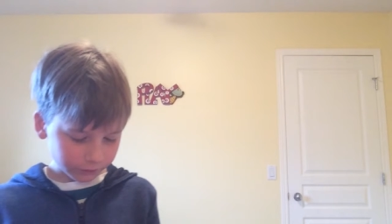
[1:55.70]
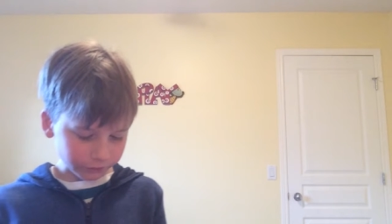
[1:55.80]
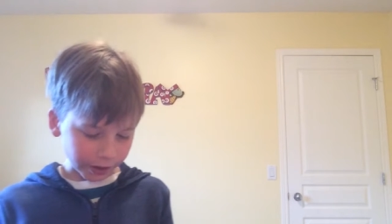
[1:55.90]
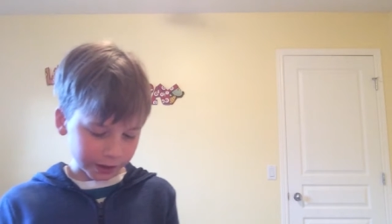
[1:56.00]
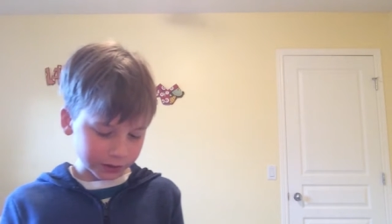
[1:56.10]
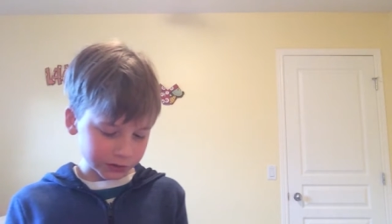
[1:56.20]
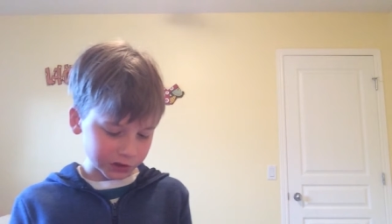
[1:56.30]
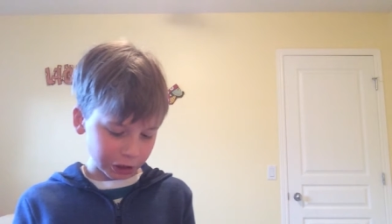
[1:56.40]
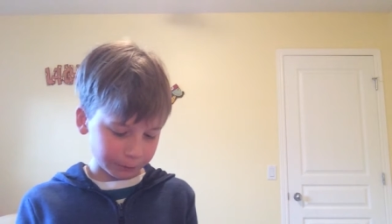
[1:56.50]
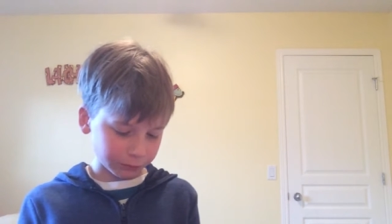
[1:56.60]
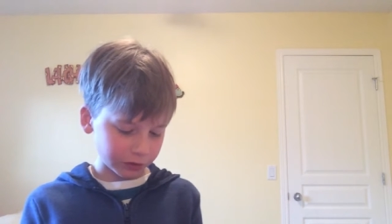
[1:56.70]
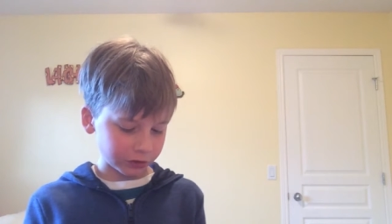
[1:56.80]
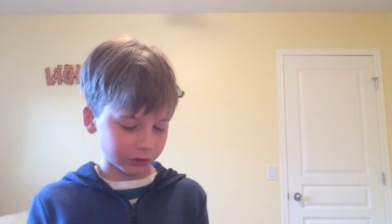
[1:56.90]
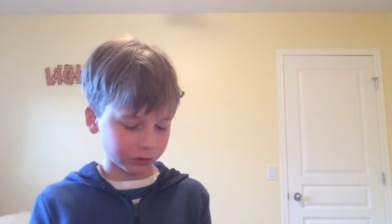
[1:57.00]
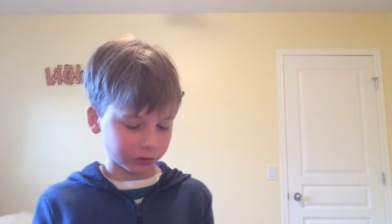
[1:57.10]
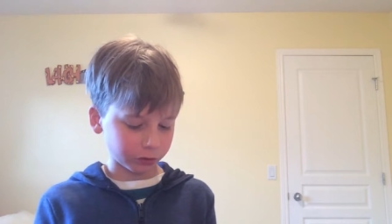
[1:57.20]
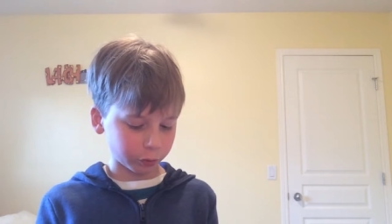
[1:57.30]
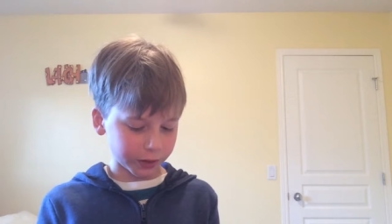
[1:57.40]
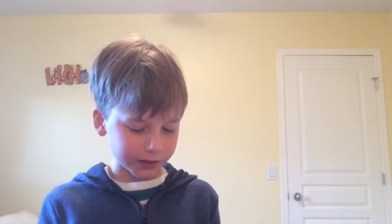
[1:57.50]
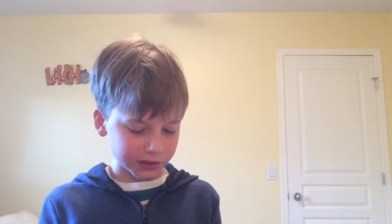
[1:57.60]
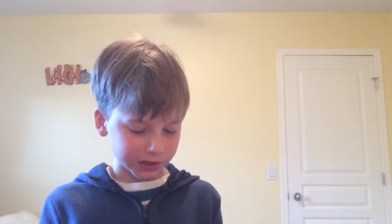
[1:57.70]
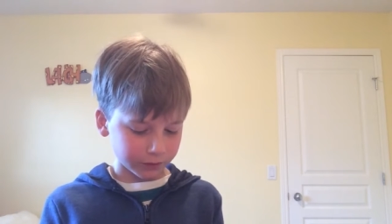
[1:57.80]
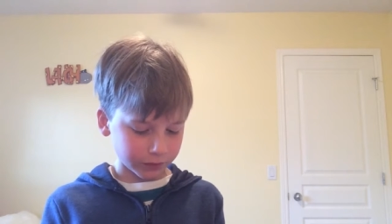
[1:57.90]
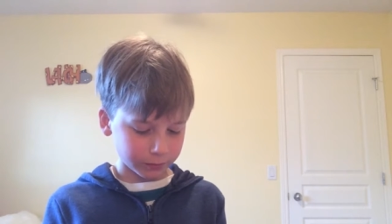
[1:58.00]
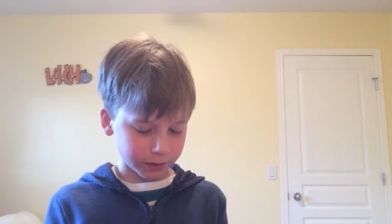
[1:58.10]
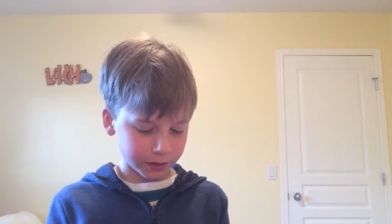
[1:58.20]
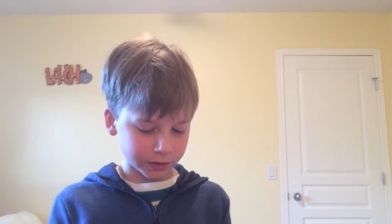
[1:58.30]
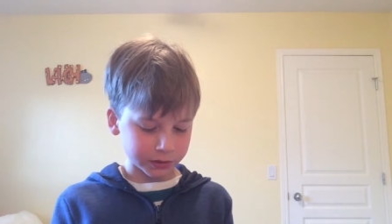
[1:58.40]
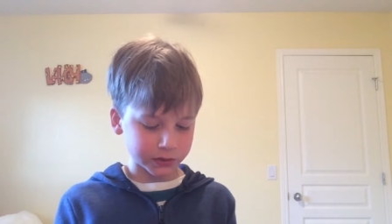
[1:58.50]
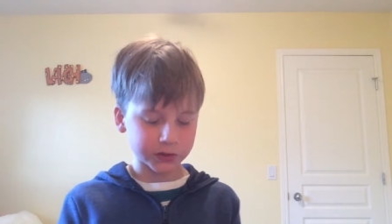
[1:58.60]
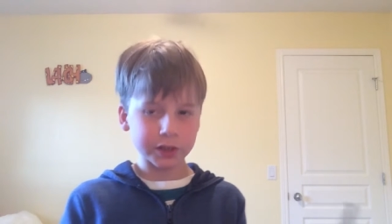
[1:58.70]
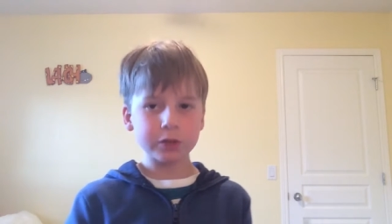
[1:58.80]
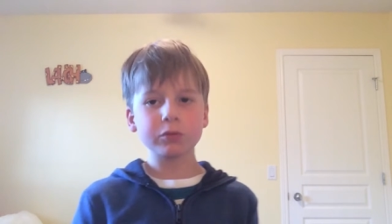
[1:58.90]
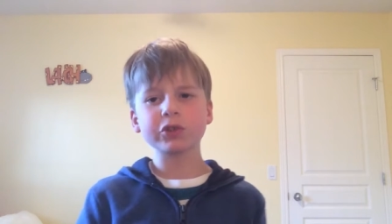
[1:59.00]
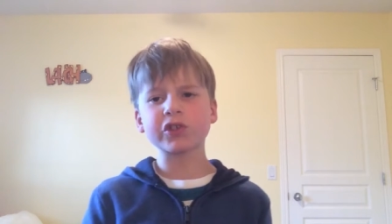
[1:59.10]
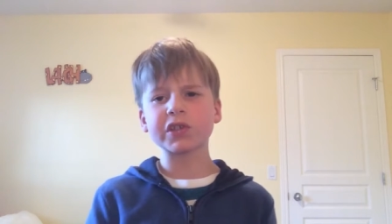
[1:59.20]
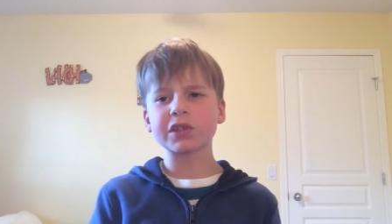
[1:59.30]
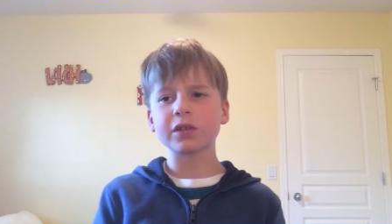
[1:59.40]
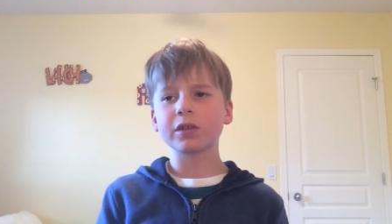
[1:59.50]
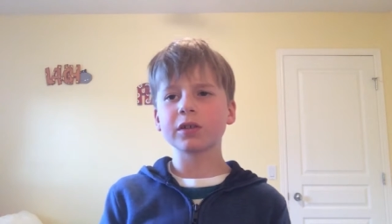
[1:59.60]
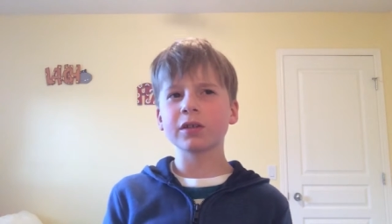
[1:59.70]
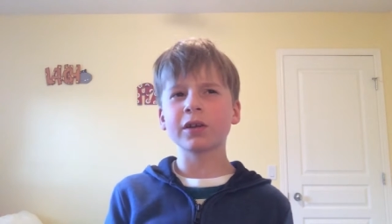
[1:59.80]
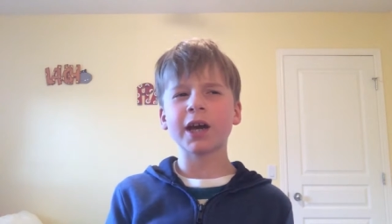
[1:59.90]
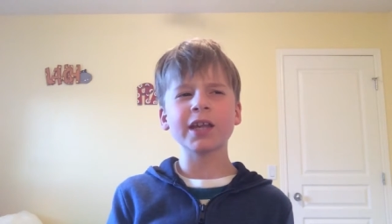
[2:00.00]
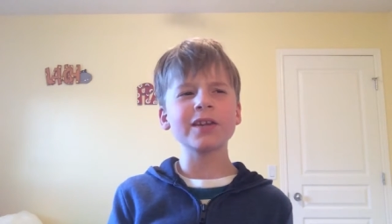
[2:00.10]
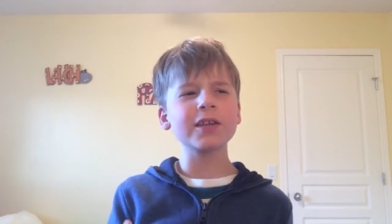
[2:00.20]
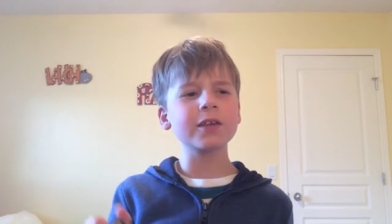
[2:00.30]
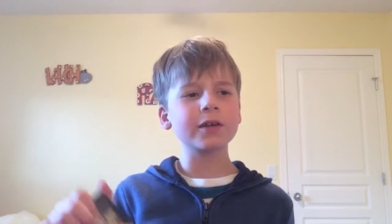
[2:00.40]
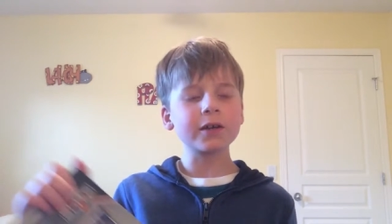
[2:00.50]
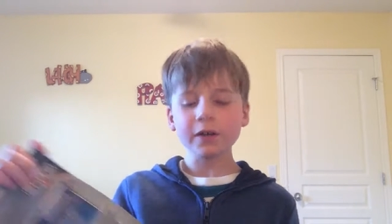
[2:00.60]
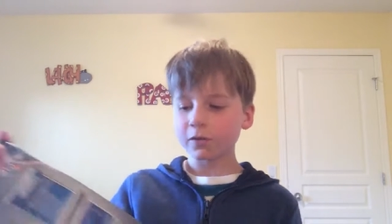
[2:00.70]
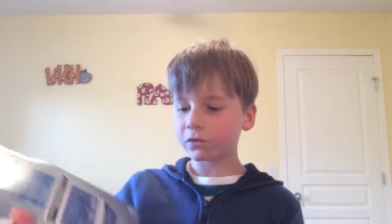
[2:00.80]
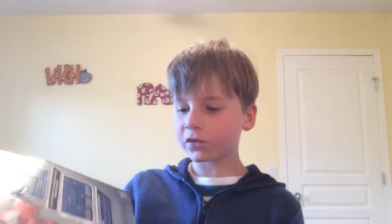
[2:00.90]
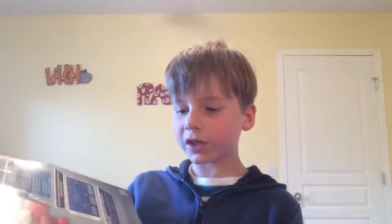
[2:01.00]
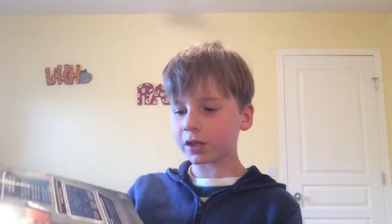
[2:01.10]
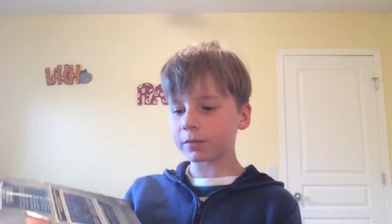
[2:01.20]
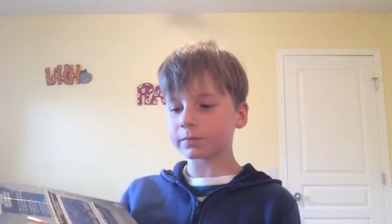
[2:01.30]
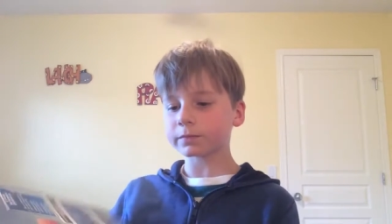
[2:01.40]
Fires up to 27 meters, which is 90 feet.